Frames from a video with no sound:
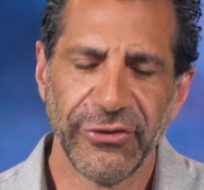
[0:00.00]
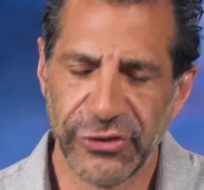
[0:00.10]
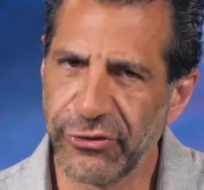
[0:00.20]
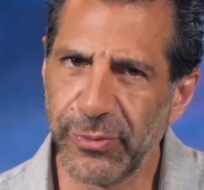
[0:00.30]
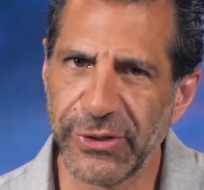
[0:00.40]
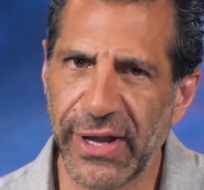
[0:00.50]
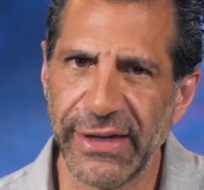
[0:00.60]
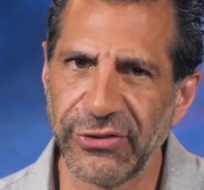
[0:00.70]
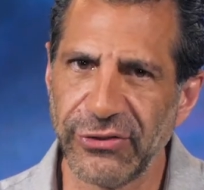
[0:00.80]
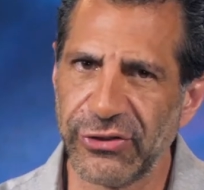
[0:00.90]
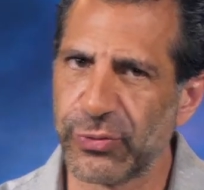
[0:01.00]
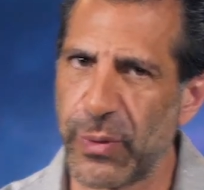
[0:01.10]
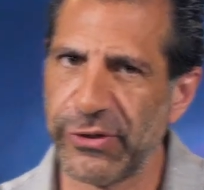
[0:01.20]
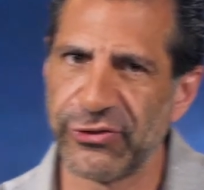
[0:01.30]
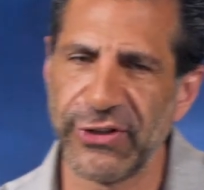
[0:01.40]
Judgment day isn't just
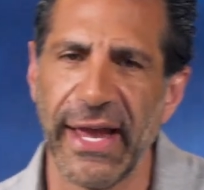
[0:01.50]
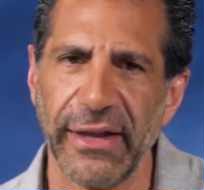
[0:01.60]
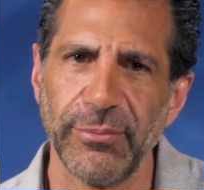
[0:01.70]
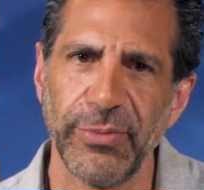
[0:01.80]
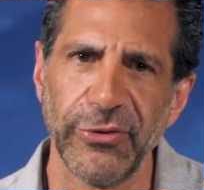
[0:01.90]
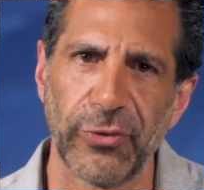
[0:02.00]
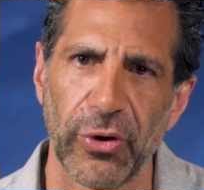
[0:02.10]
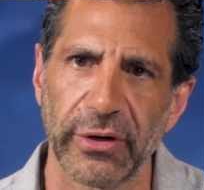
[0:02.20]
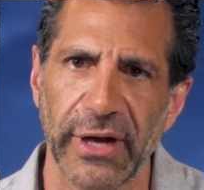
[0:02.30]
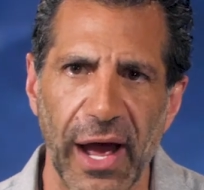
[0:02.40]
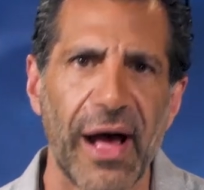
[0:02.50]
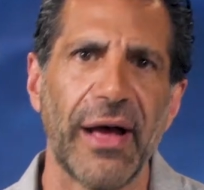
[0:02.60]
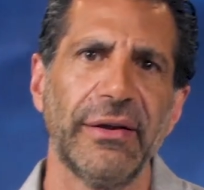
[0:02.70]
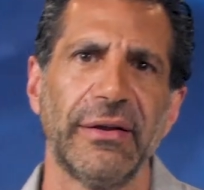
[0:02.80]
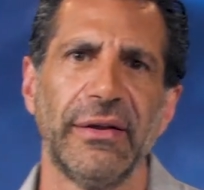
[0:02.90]
when we stand before
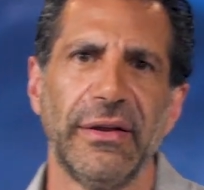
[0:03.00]
God